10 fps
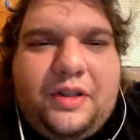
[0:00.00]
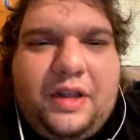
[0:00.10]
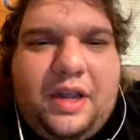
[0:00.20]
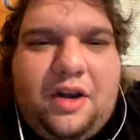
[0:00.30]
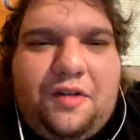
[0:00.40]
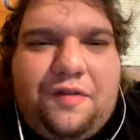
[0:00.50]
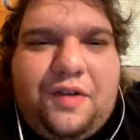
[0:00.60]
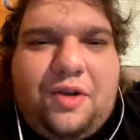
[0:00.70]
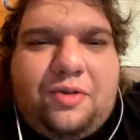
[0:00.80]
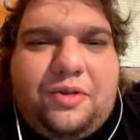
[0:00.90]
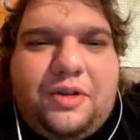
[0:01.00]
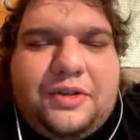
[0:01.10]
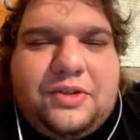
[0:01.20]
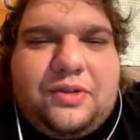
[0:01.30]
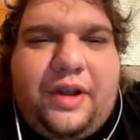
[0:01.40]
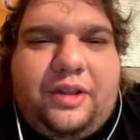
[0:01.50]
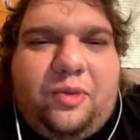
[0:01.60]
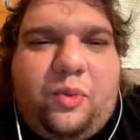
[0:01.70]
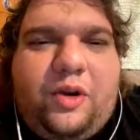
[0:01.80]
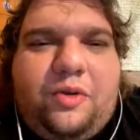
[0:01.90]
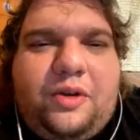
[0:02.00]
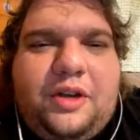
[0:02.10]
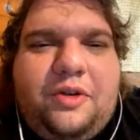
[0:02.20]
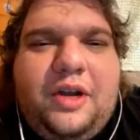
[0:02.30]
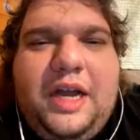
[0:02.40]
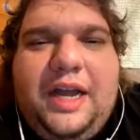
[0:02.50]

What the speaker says: in the NFL looks like the real deal,